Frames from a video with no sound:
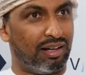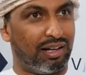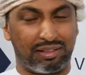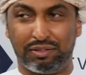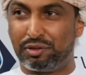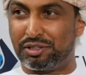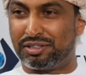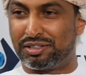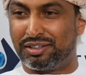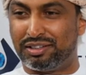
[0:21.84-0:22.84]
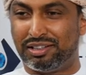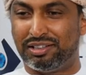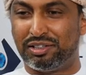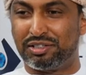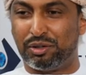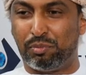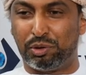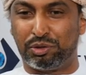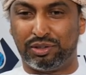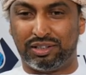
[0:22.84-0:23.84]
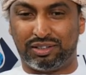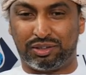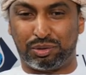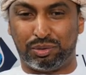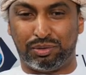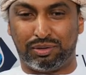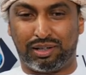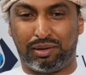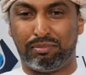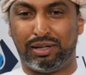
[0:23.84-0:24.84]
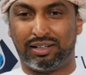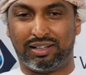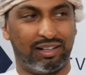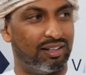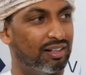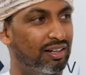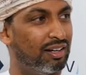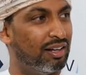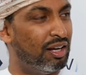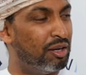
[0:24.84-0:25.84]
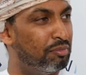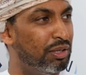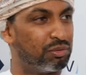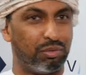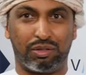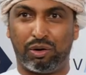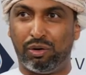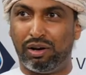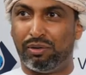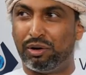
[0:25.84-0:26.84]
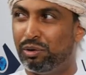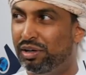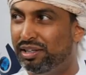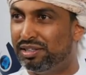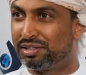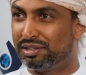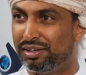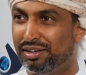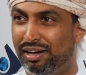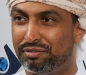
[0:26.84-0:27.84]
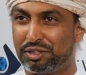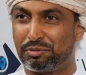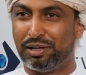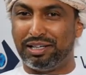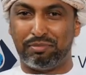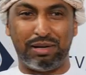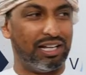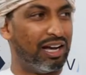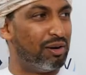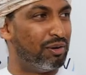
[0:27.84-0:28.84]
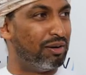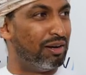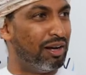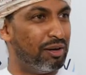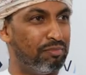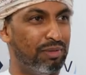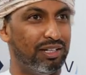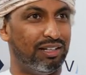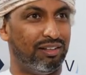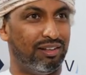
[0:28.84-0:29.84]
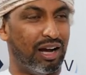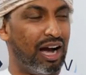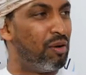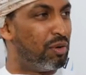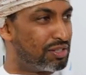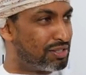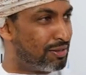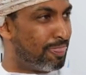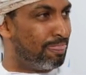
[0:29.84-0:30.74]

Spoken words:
I think first it's great that there is an opportunity to come back and meet with all our colleagues after spending many hours